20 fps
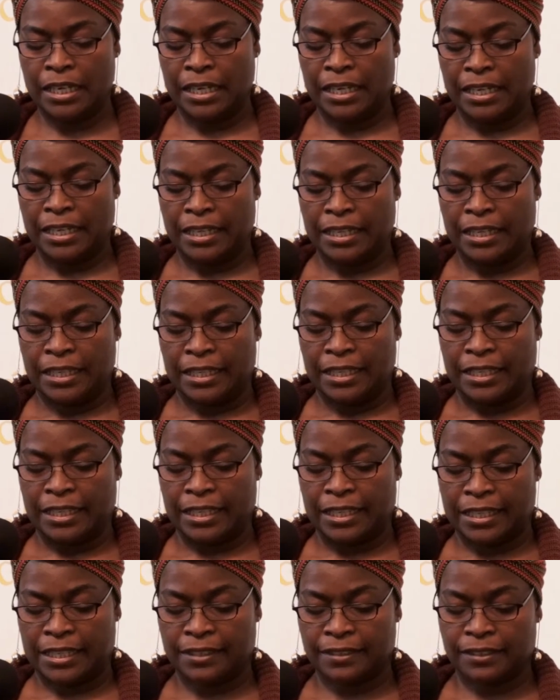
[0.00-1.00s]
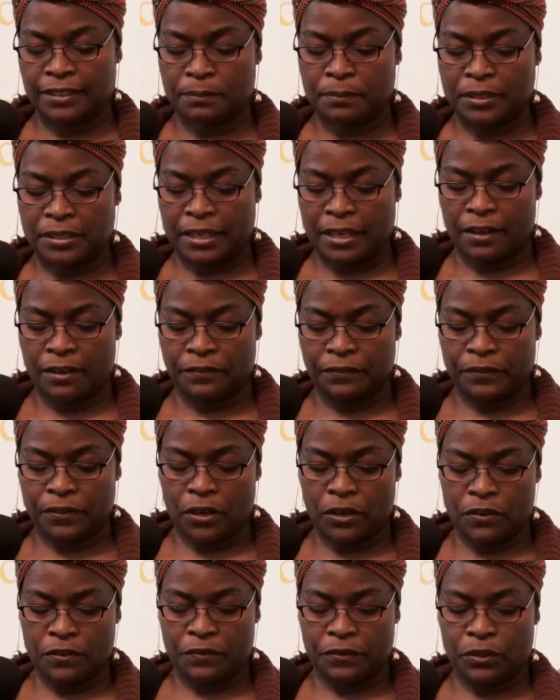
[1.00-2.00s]
He eased himself over
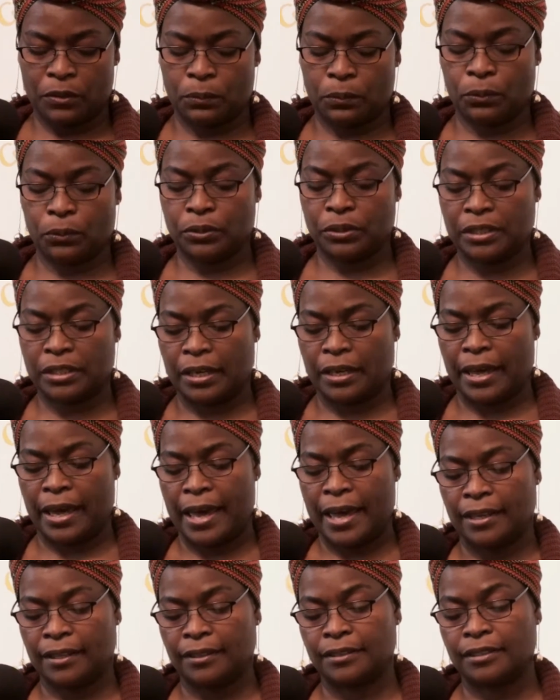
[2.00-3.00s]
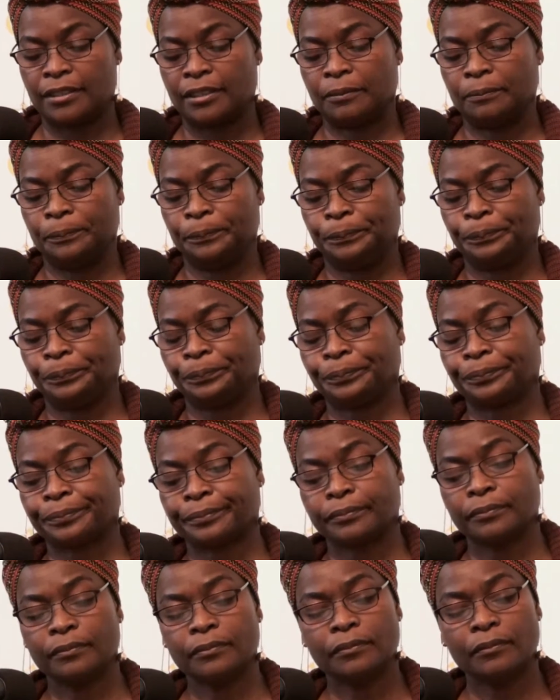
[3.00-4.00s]
the water and
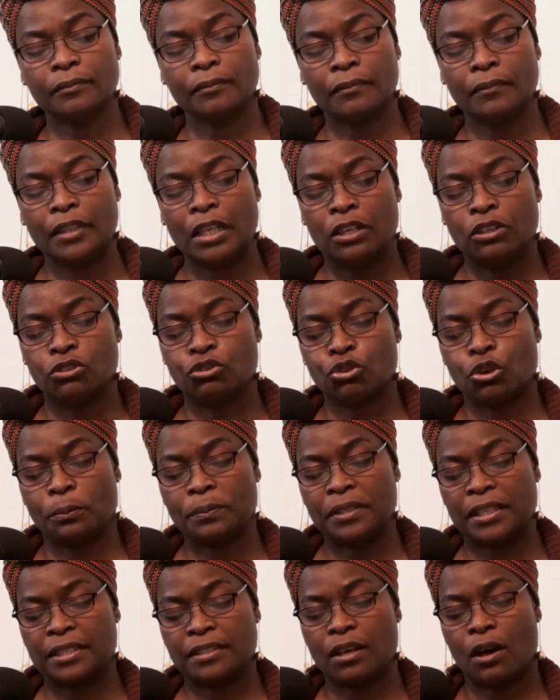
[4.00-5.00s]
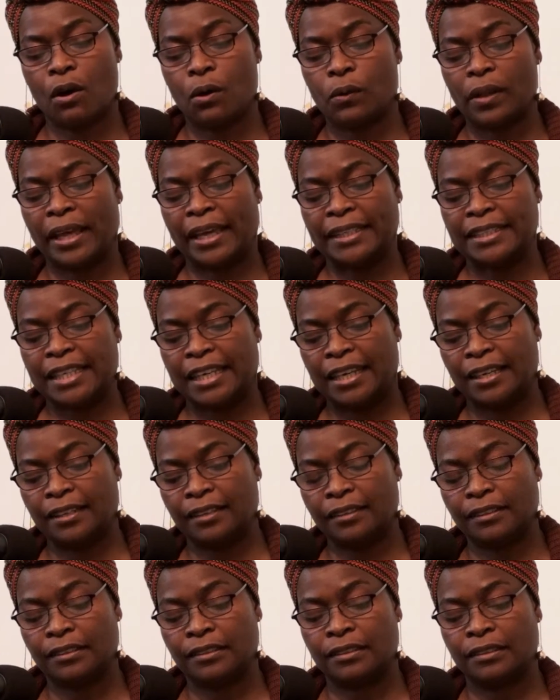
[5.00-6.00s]
dropped his whole head in.
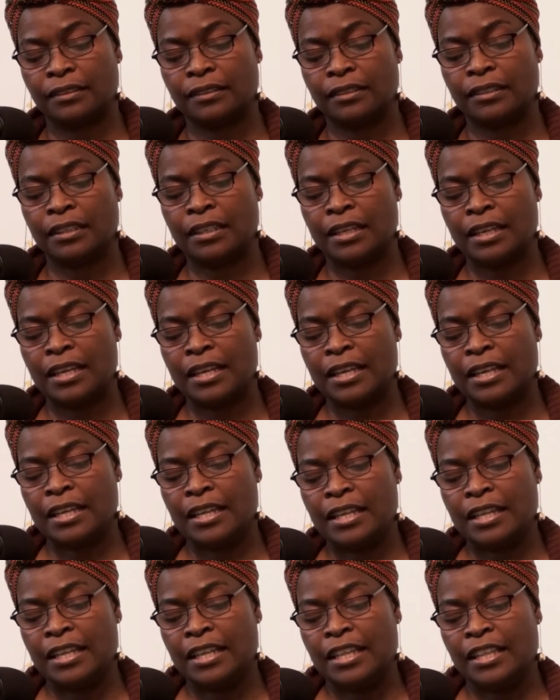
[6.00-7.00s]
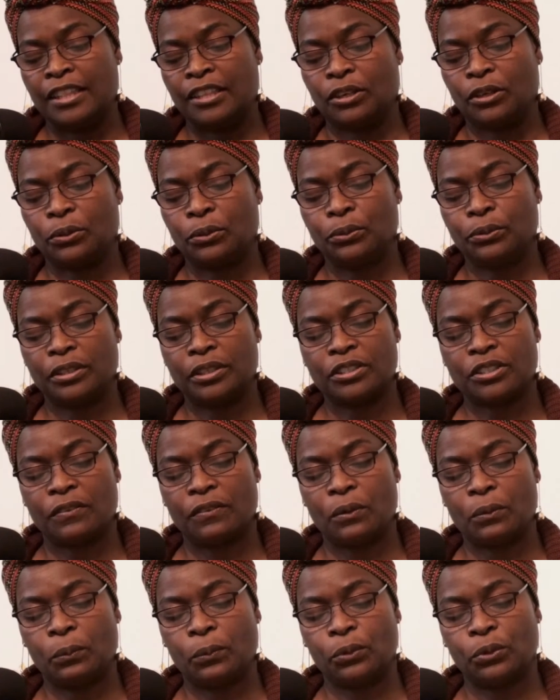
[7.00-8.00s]
The coolness of the
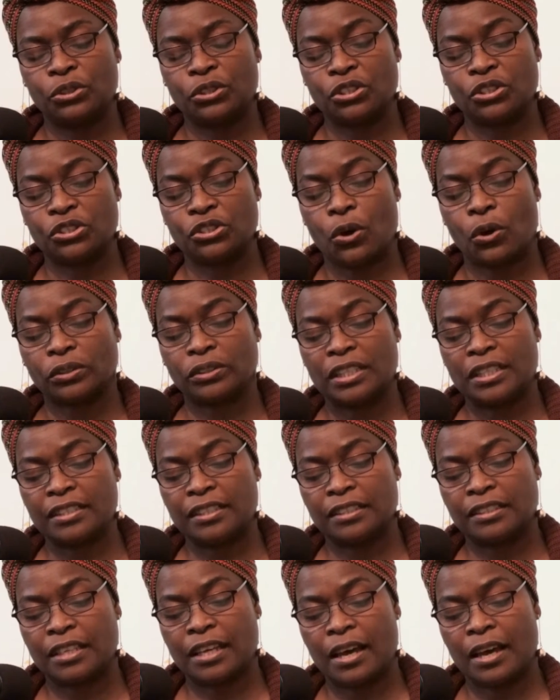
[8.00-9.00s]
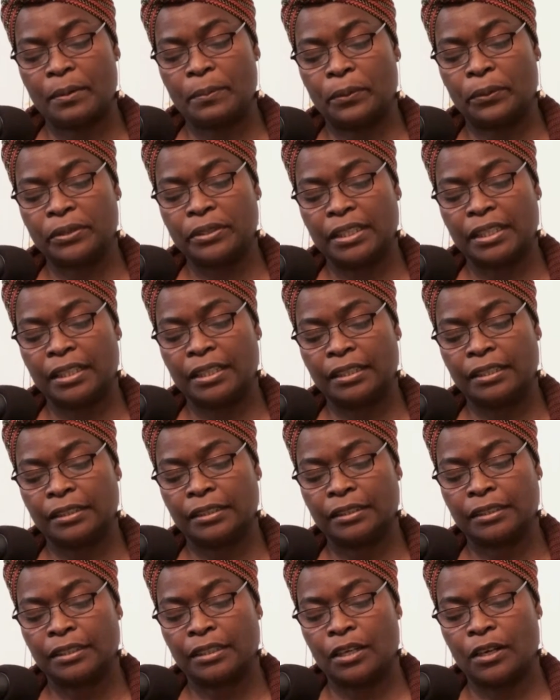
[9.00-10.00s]
water shocked his entire body,
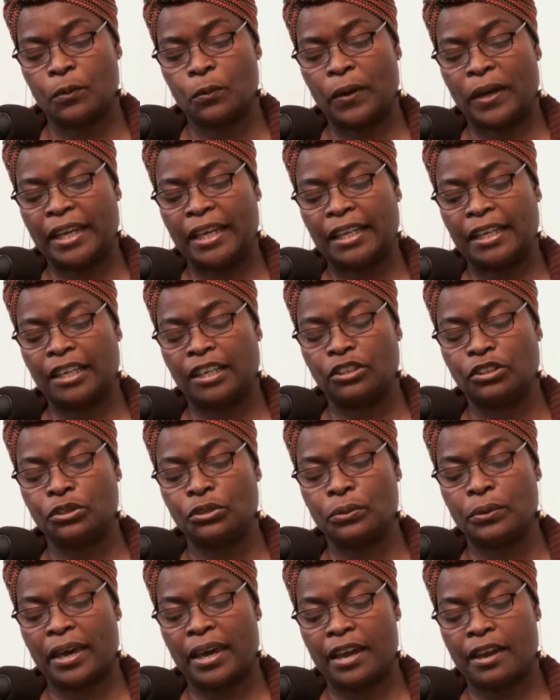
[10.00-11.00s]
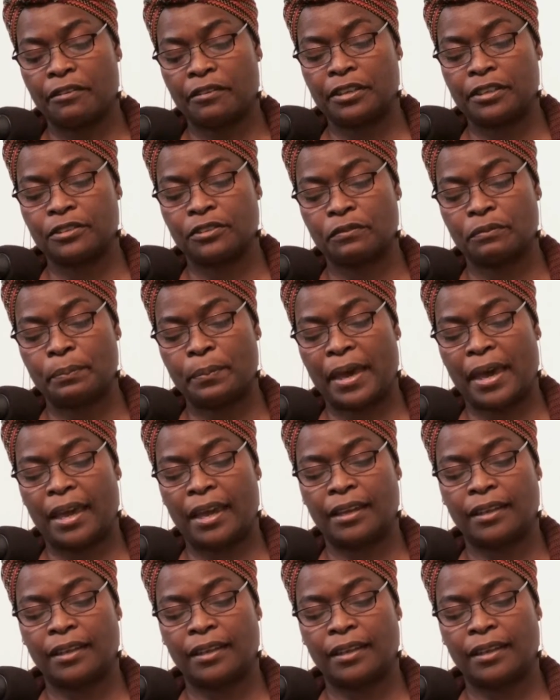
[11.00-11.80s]
awakening new areas of pain.